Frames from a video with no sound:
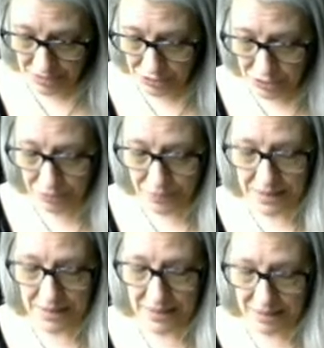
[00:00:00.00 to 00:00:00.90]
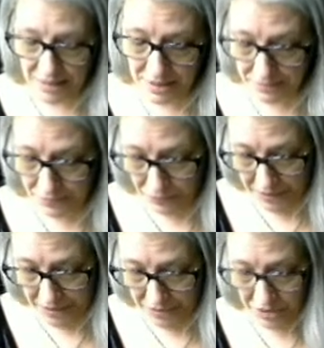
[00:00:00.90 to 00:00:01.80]
to be um,
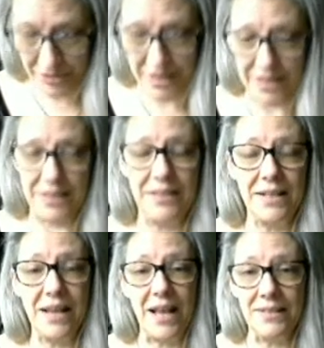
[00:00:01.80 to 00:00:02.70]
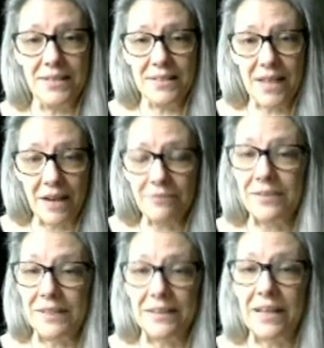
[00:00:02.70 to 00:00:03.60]
reincarnated as
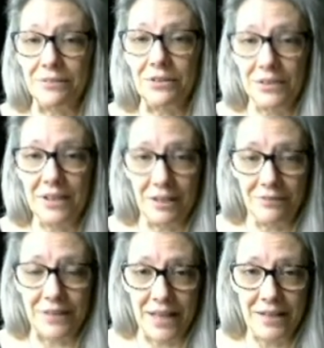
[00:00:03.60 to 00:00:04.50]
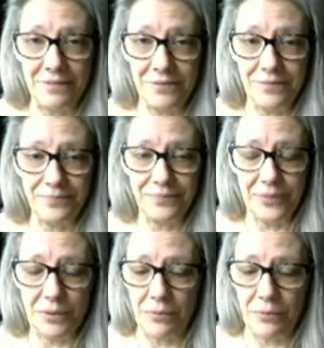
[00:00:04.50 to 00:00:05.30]
every level of life,